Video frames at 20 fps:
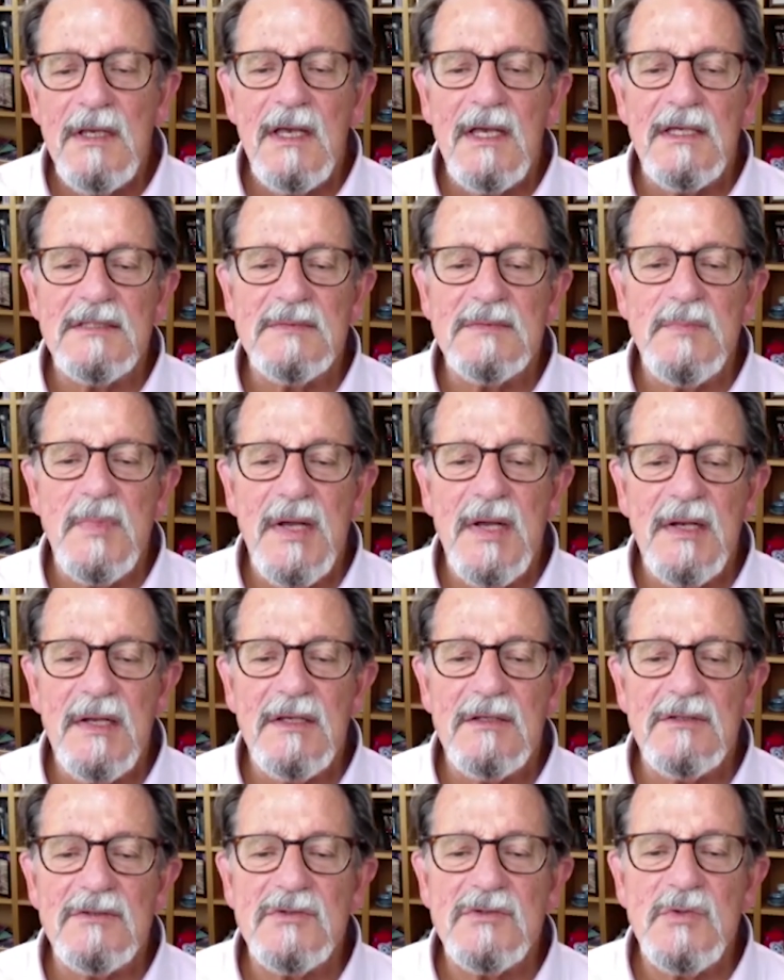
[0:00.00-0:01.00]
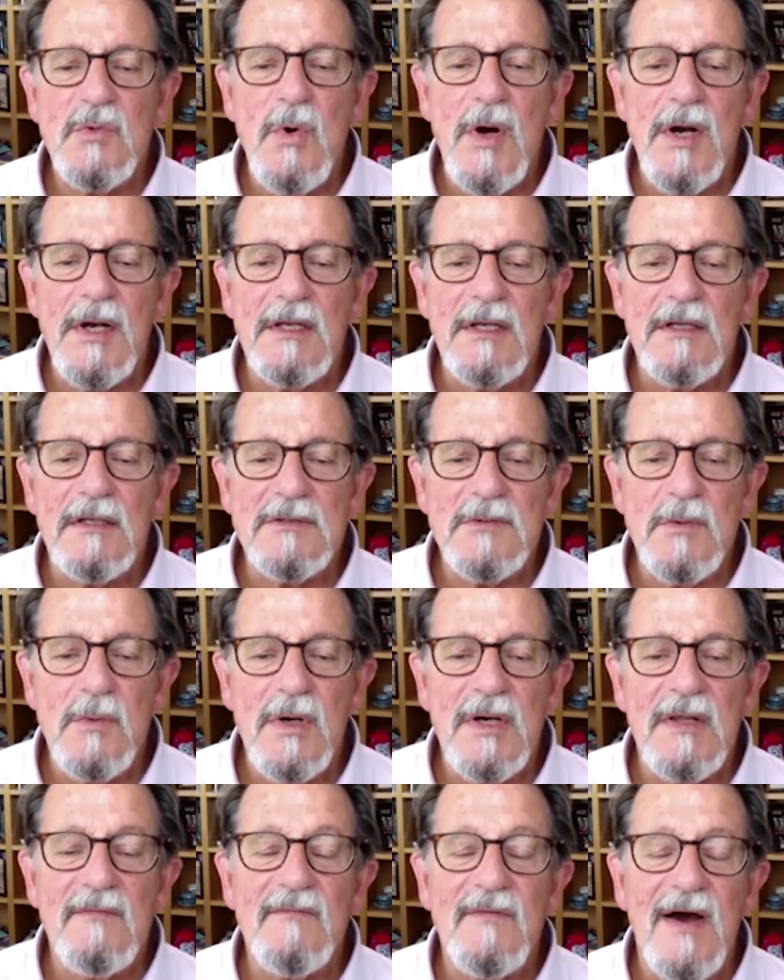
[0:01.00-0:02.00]
as many as 20 to
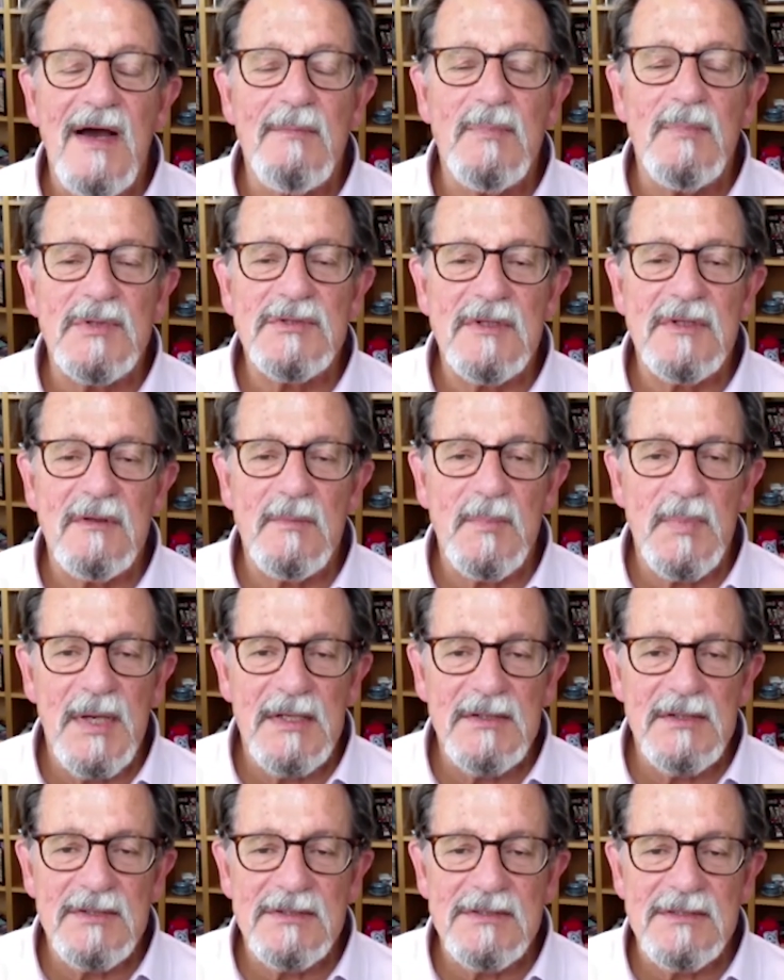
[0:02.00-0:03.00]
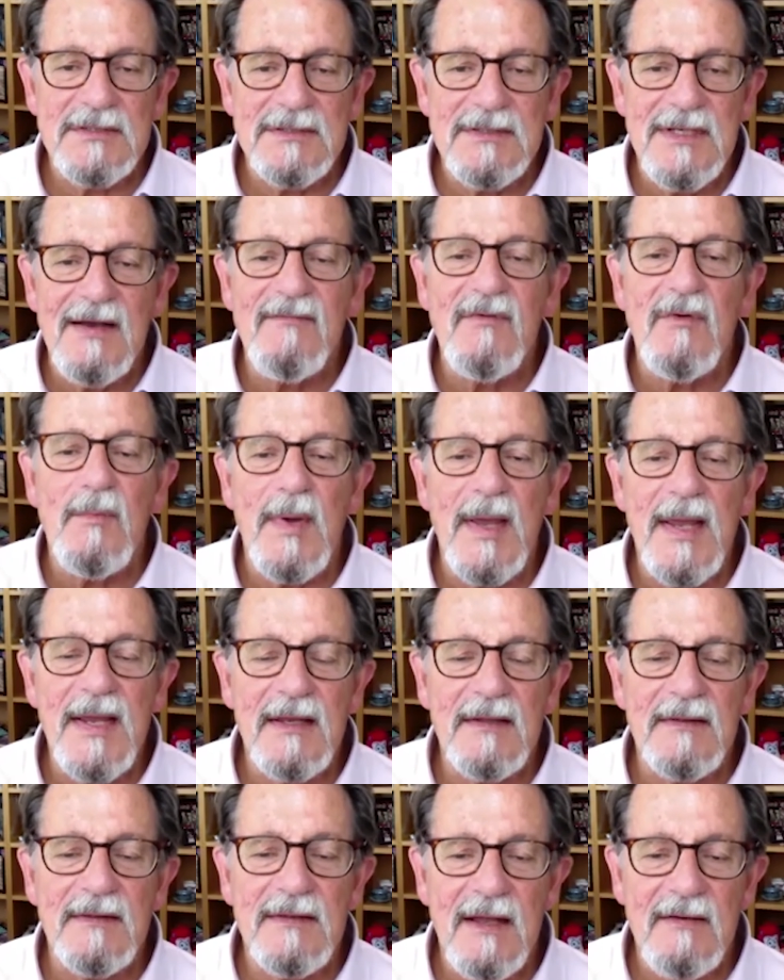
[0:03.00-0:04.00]
25% of patients never
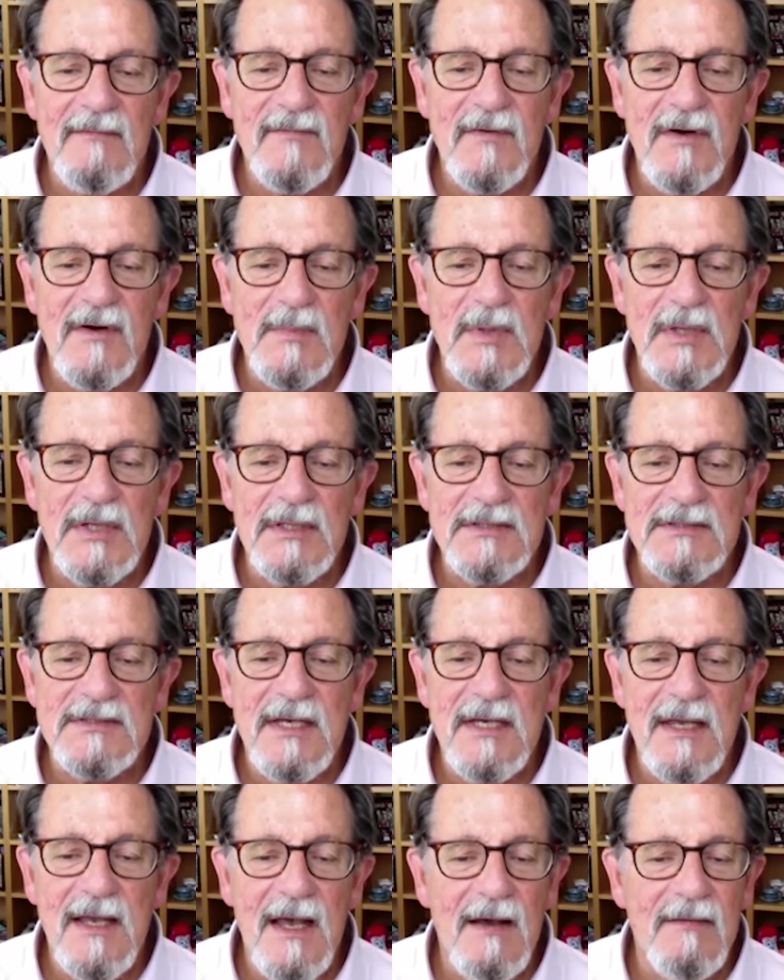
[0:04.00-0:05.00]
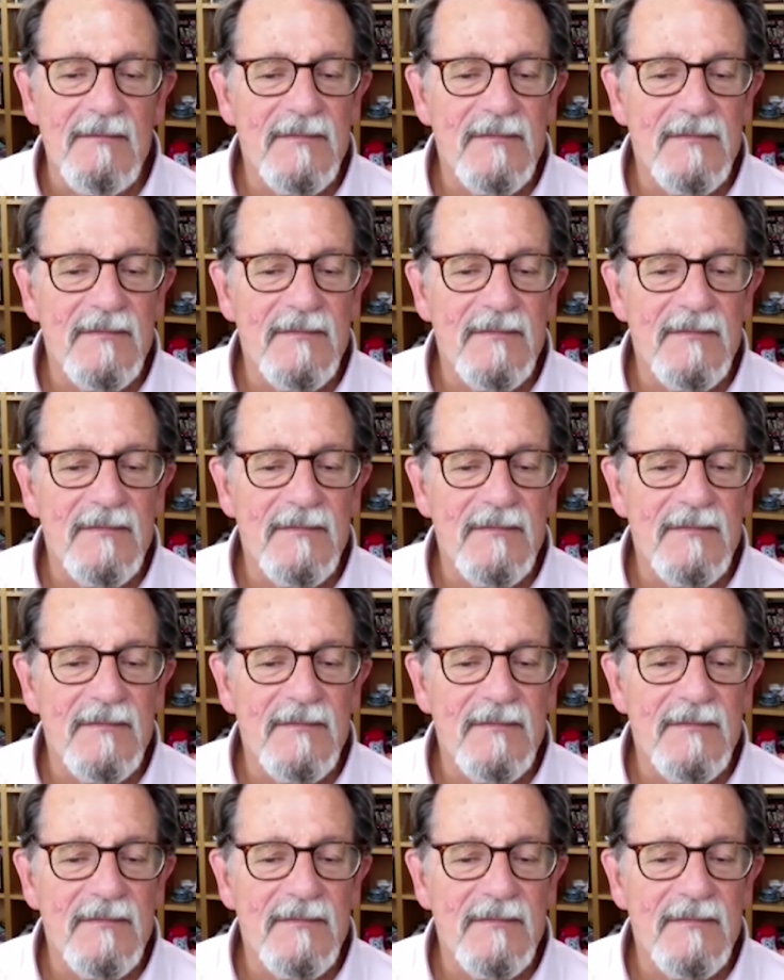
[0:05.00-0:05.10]
make it that far because they